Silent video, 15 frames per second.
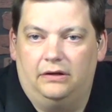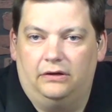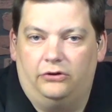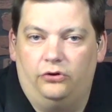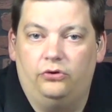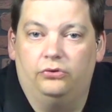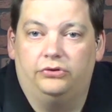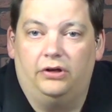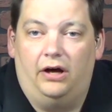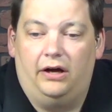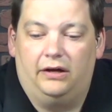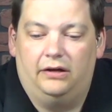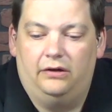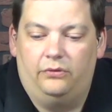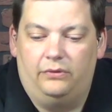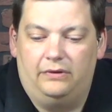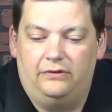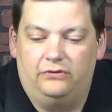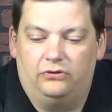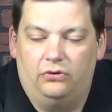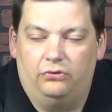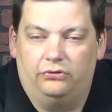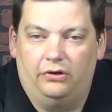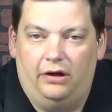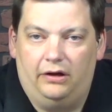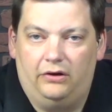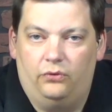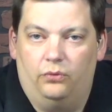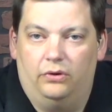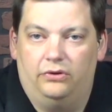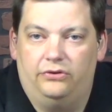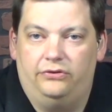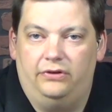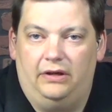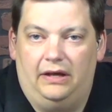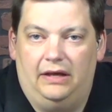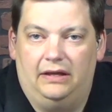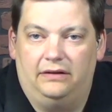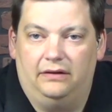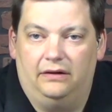Google Talk. We used Google Talk once, and